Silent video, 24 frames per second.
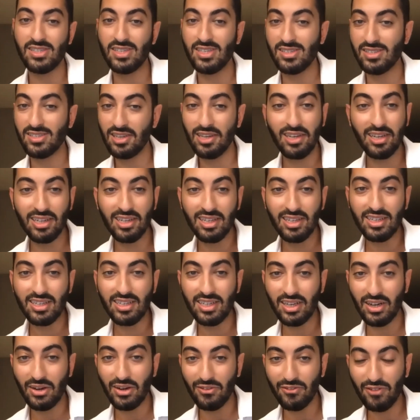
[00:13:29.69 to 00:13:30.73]
is
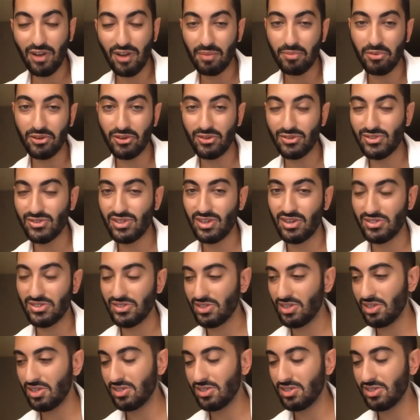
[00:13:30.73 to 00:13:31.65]
5.0 stars.